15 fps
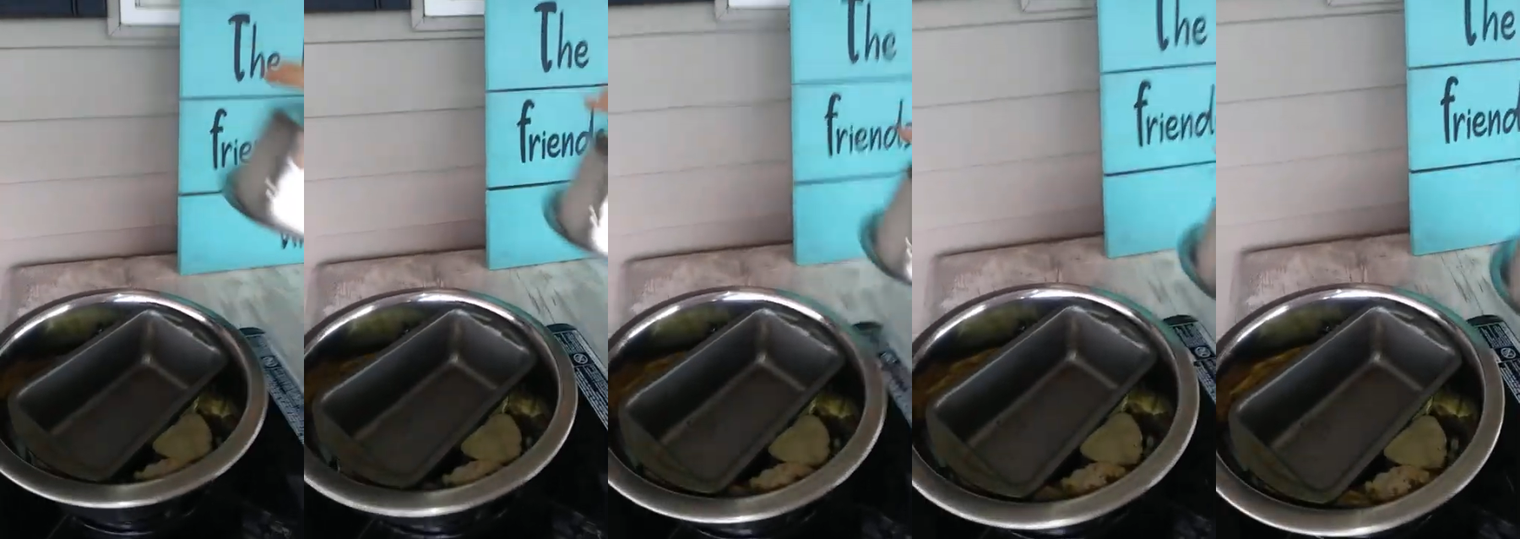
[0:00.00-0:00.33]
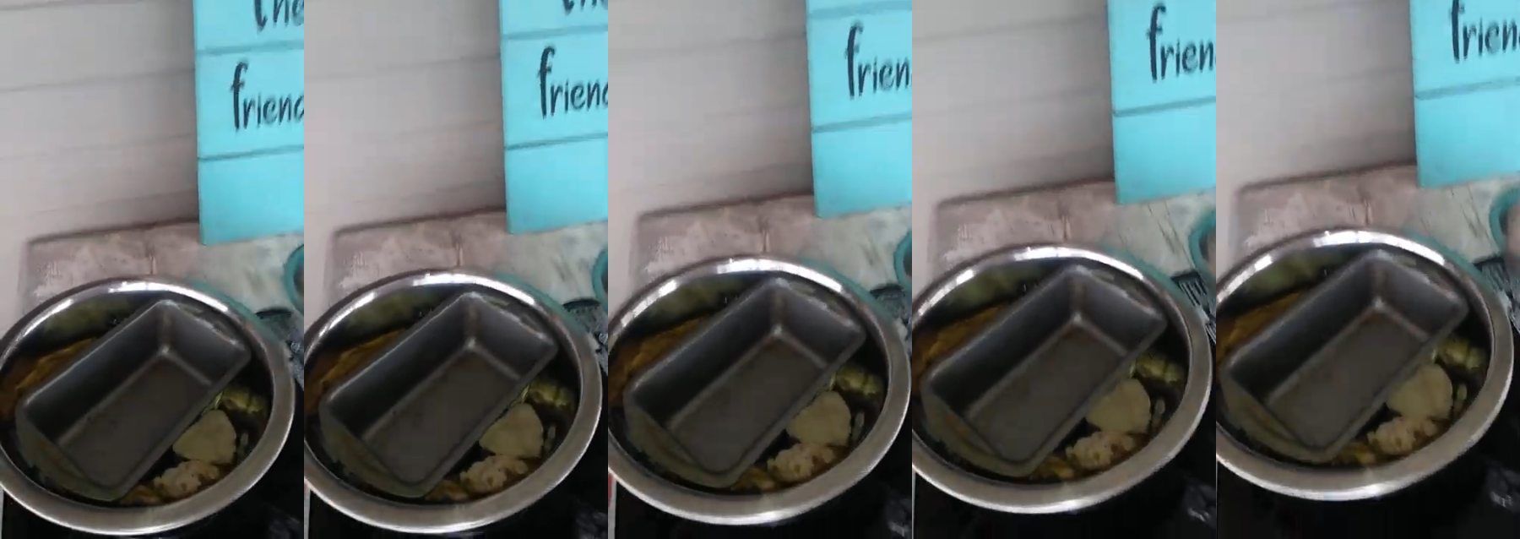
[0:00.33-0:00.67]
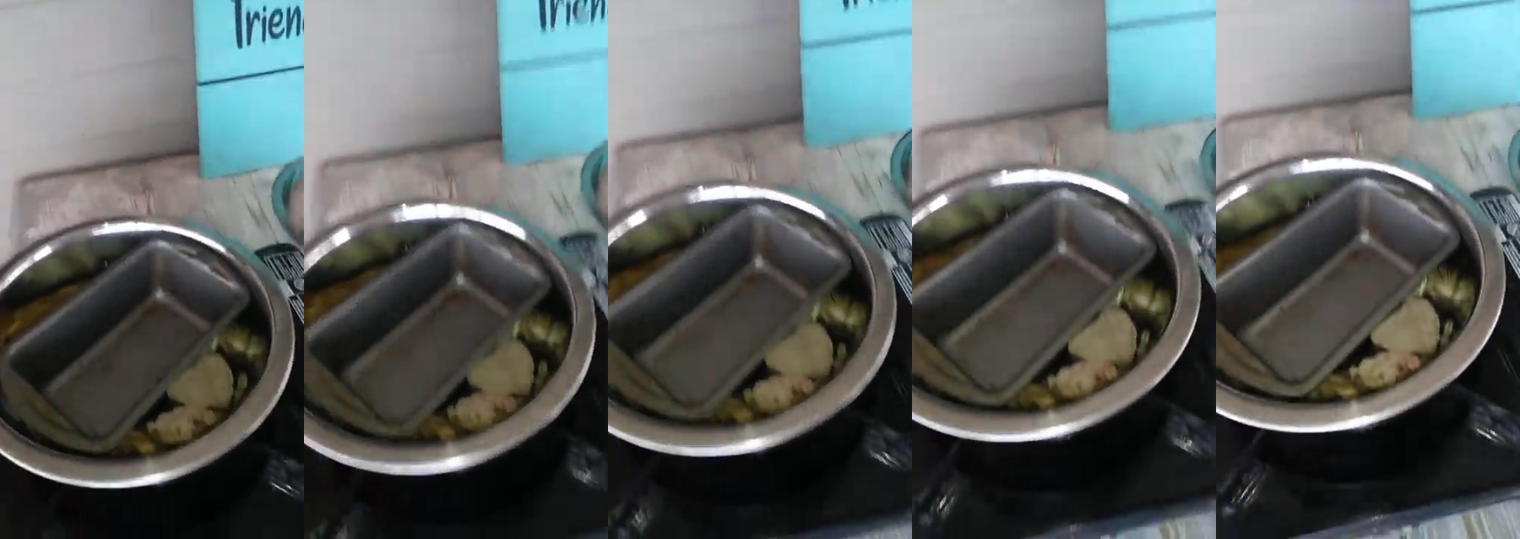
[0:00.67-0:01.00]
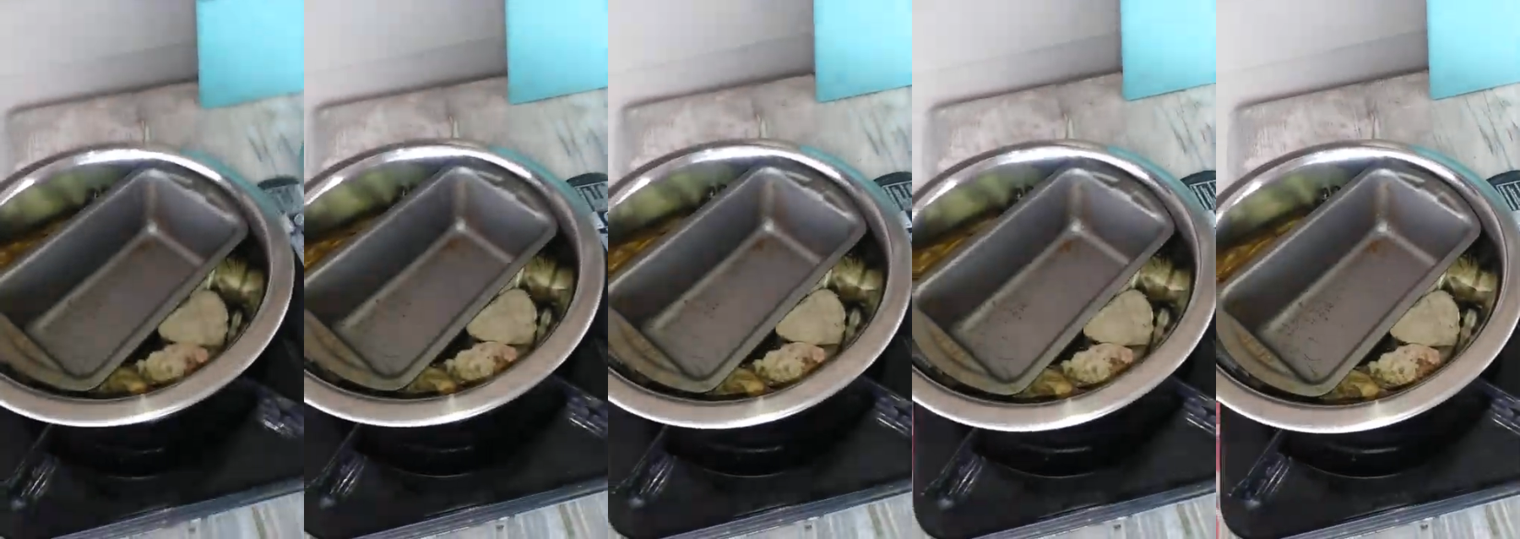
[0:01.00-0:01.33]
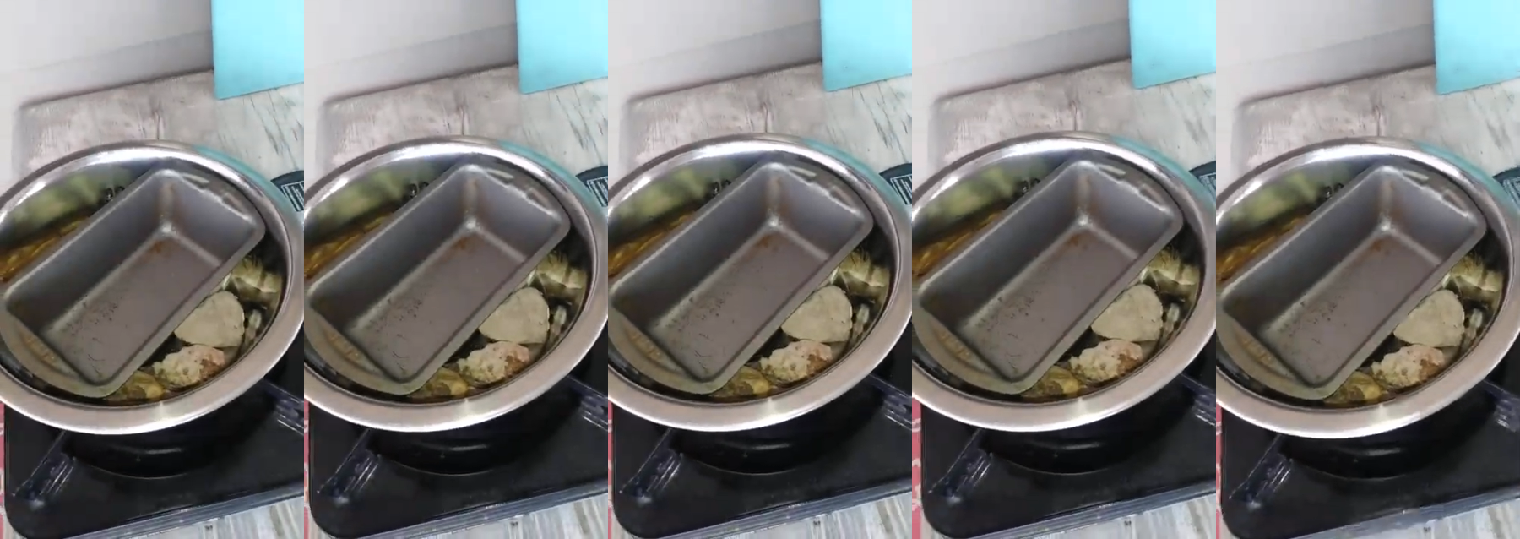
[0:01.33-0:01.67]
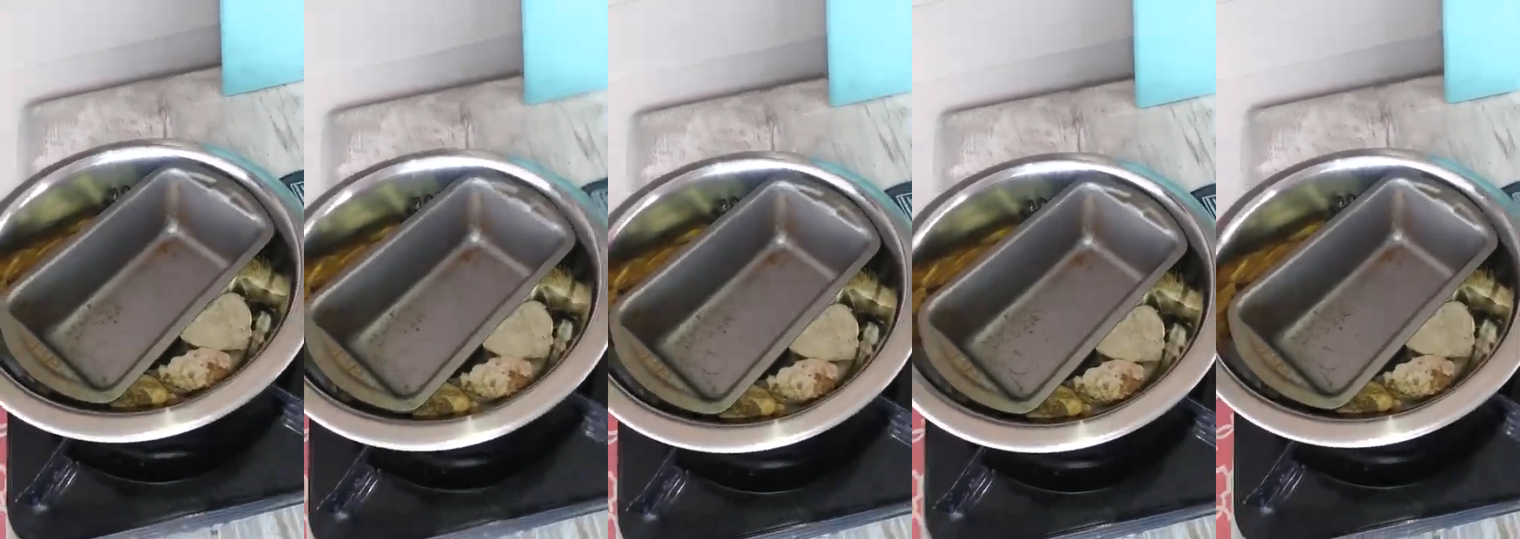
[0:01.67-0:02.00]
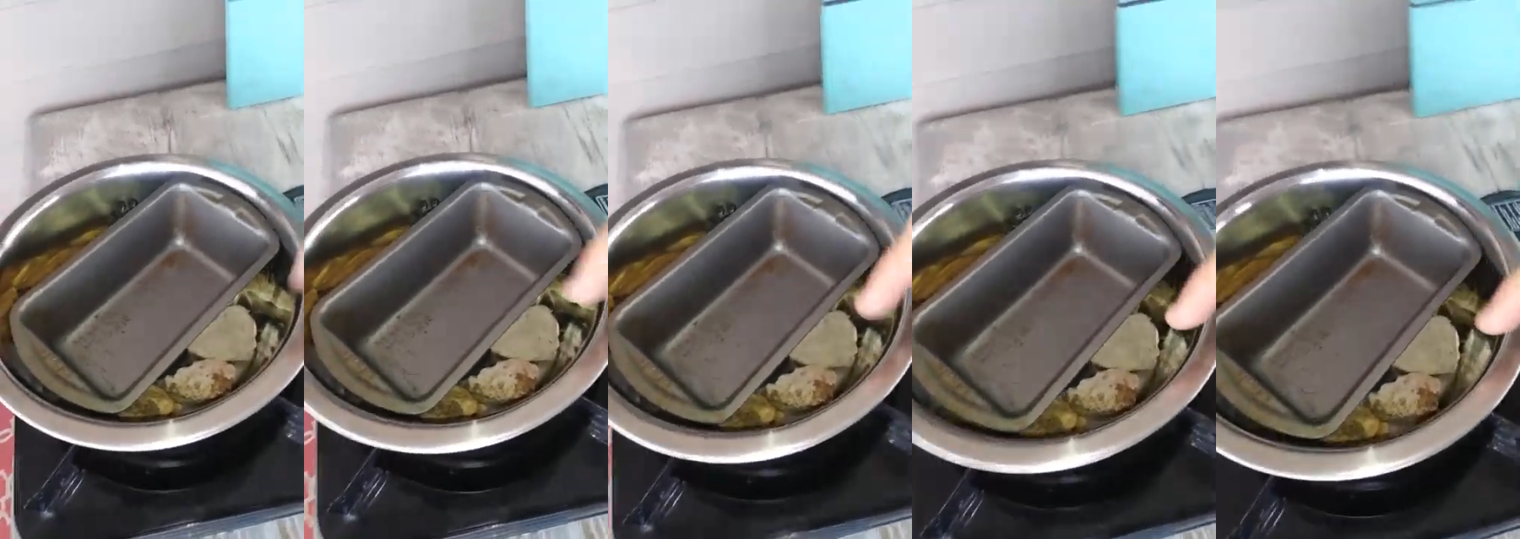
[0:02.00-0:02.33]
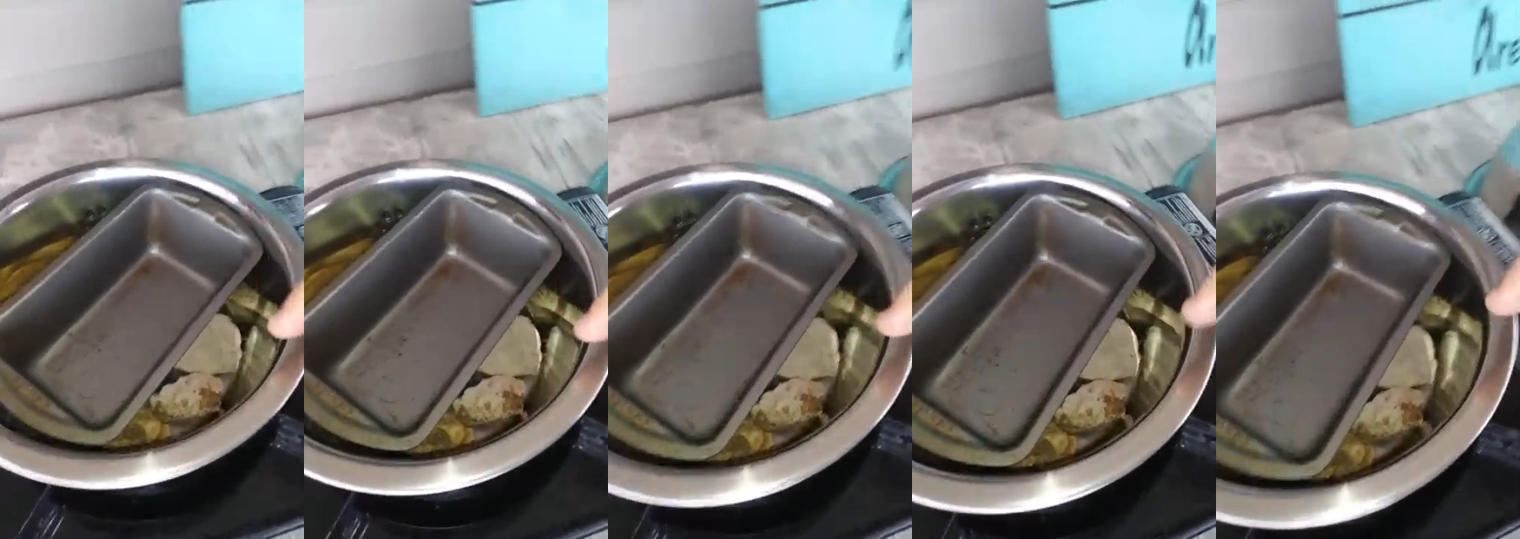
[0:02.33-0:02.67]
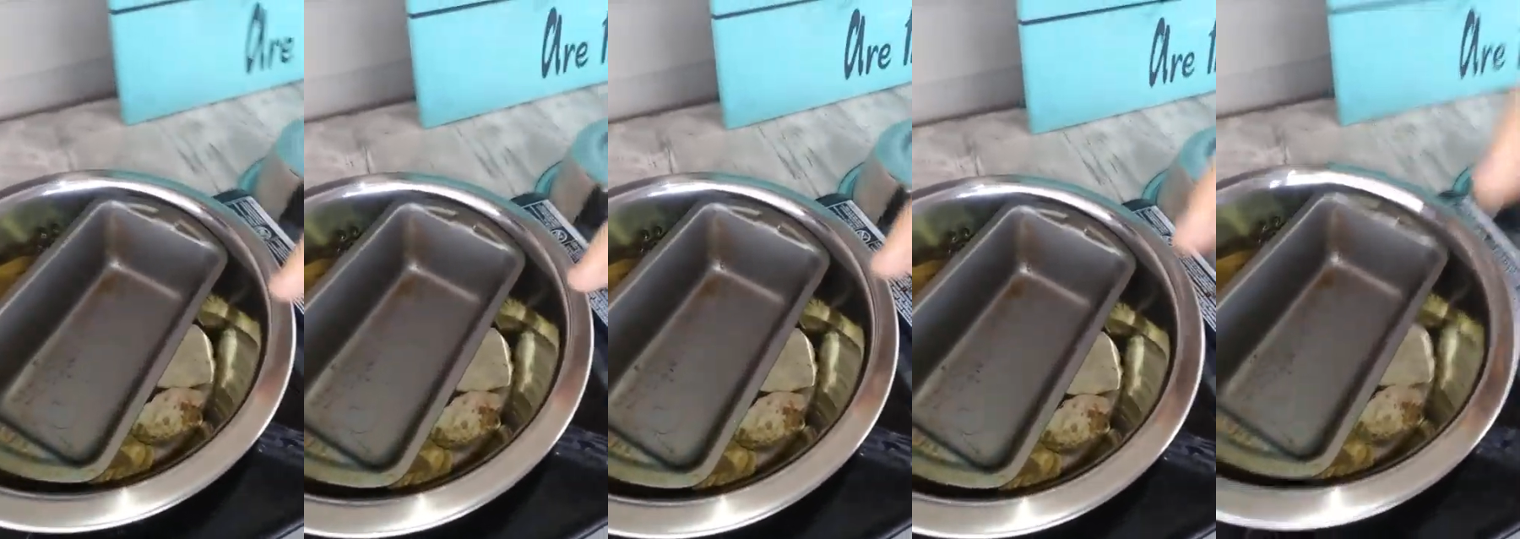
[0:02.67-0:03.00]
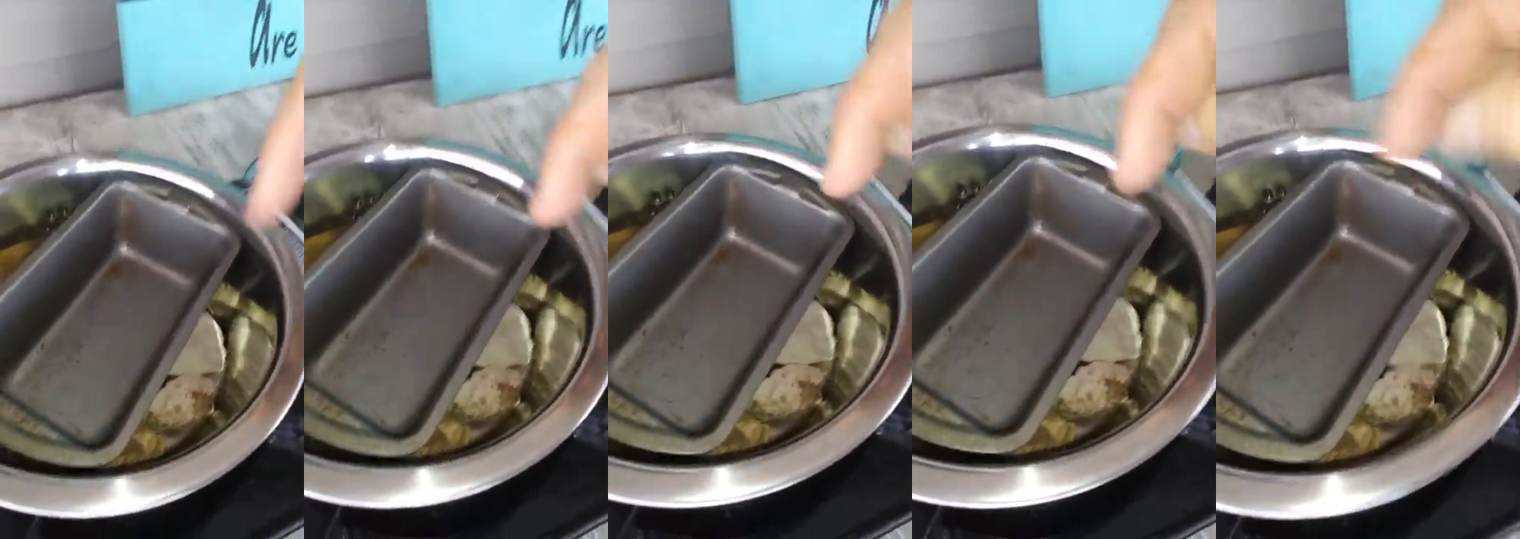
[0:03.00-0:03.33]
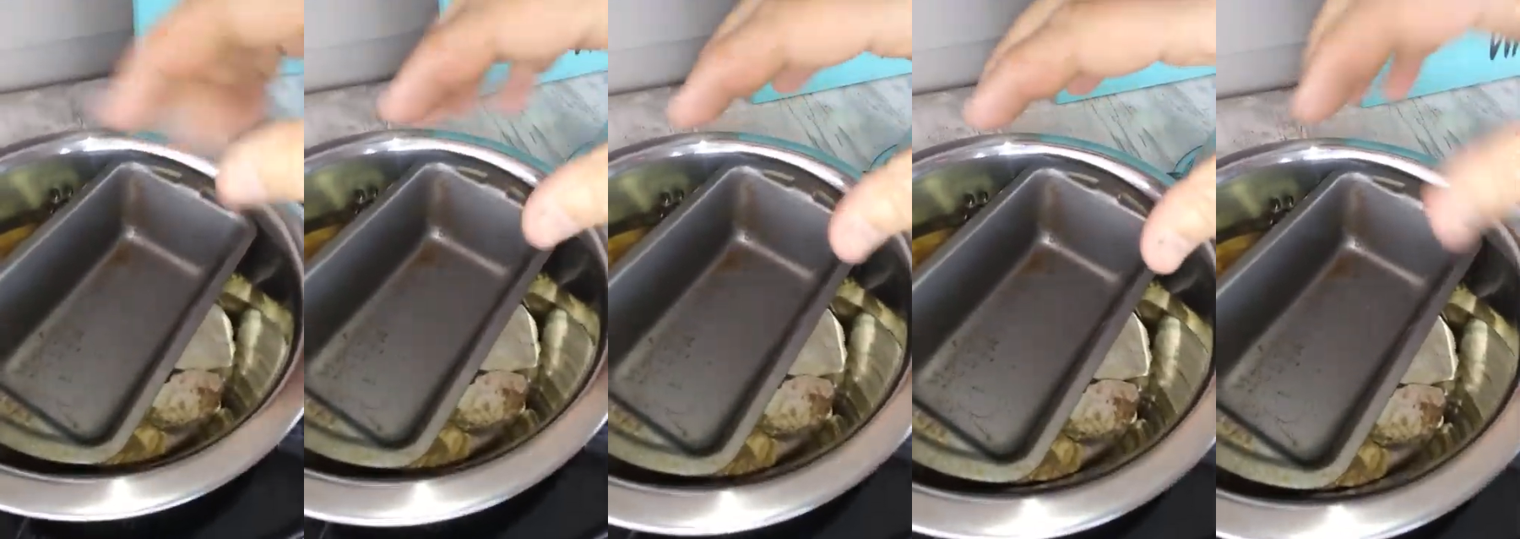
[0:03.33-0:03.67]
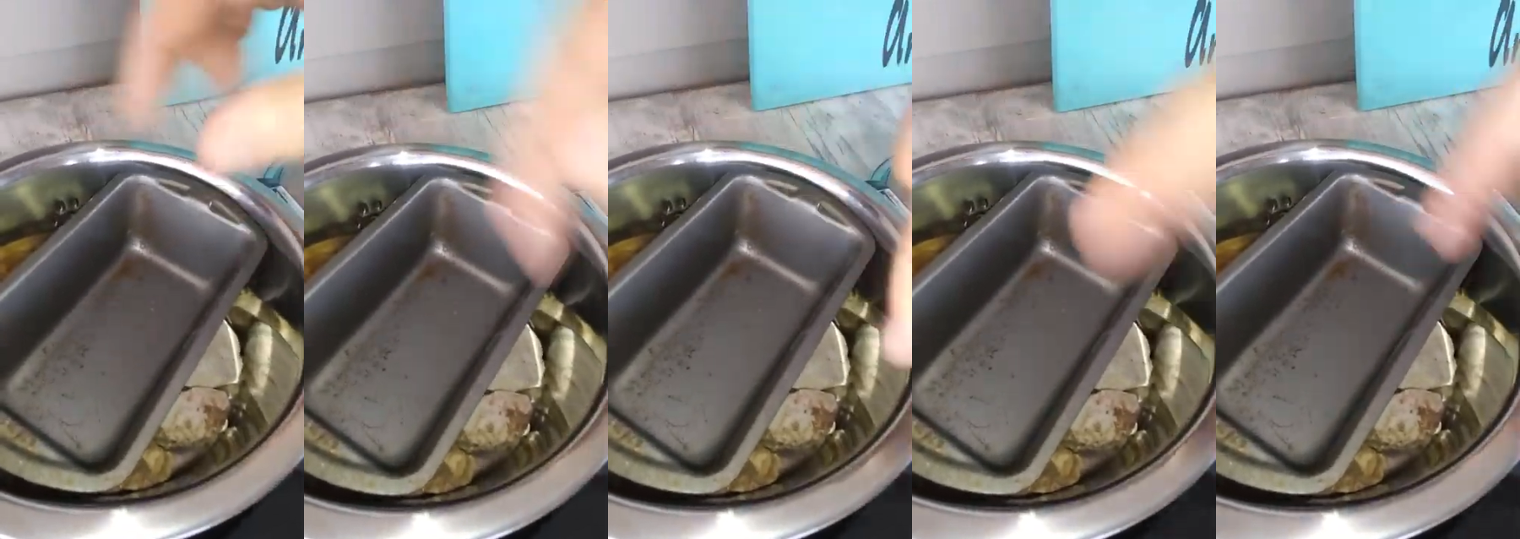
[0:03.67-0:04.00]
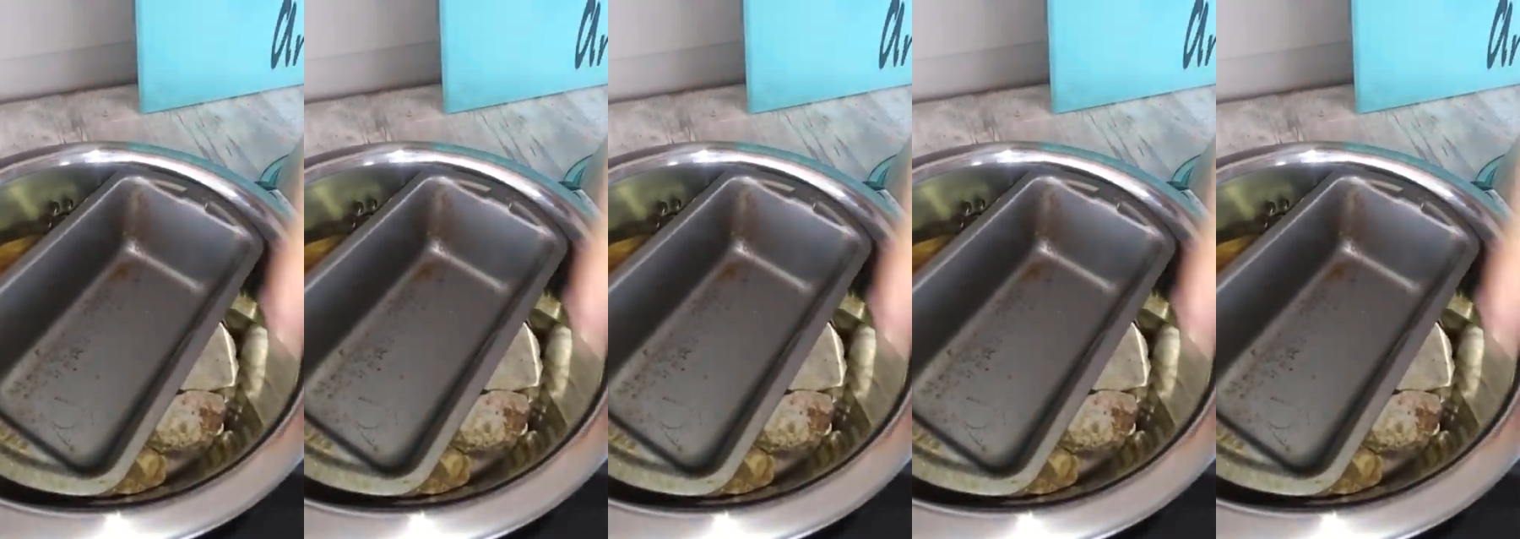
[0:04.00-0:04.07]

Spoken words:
(no speaker visible)